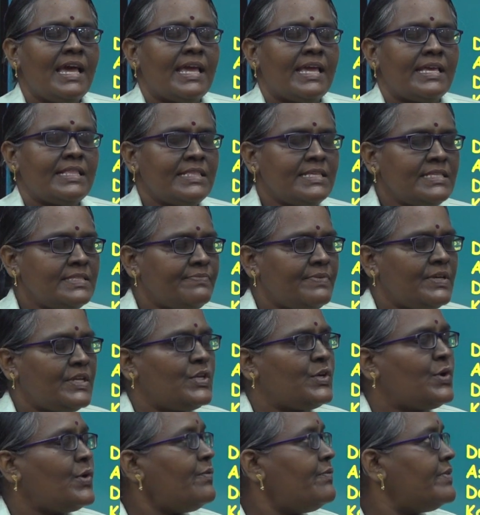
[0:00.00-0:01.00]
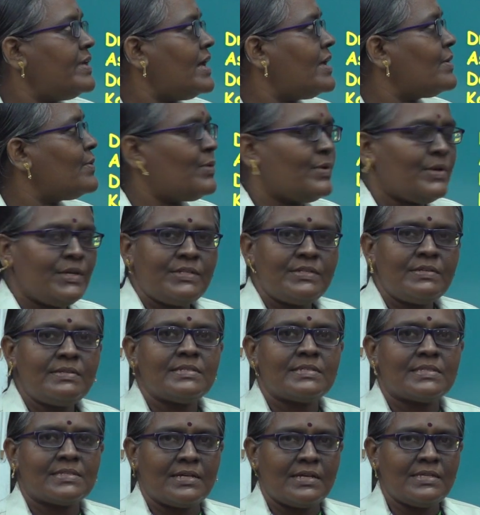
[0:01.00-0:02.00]
In this video, we are going to
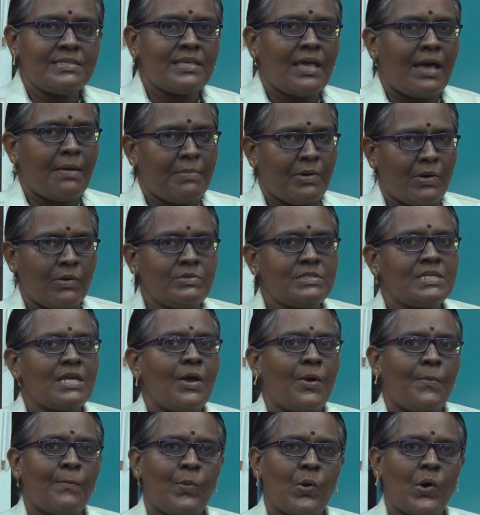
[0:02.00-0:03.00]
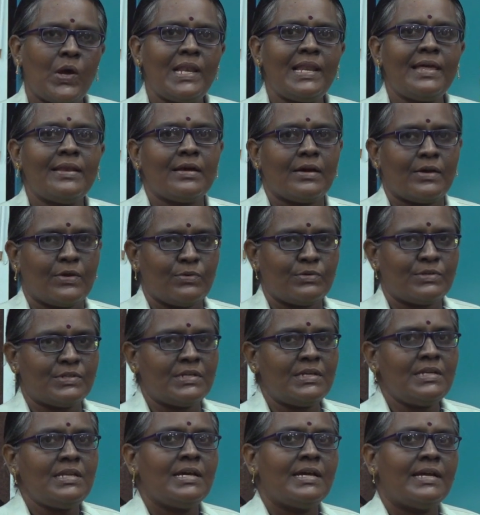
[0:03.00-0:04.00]
discuss about boiler corrosion.